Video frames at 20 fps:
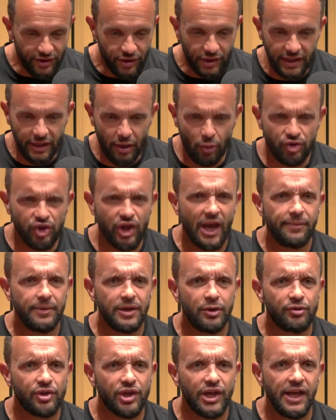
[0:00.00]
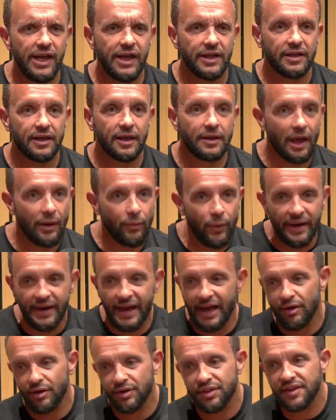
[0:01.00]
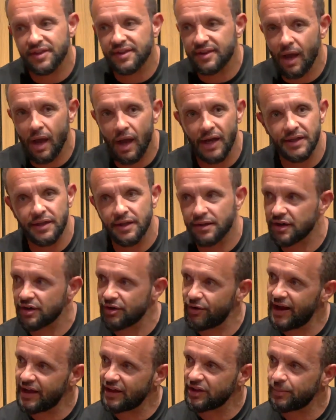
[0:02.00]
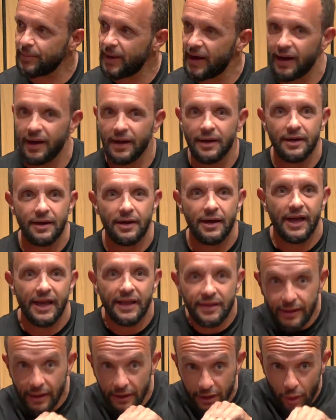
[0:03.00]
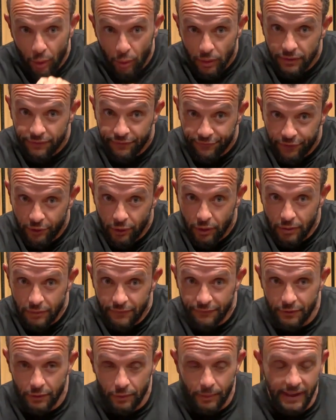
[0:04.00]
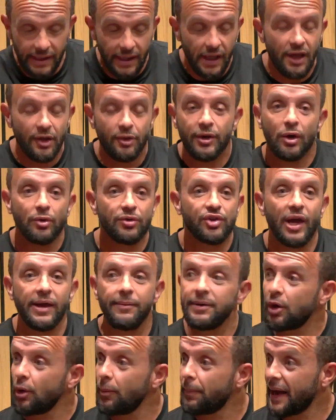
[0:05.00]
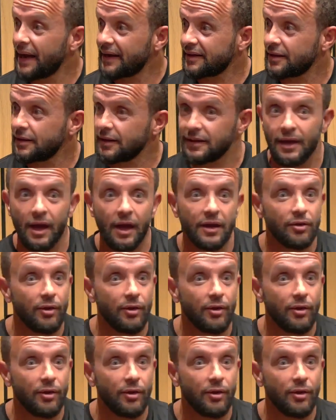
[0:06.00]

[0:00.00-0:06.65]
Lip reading: He goes, Jamie, you cheated, because I went out of the side of the crash mat instead of going full way. So he goes, Jamie, go back to the start.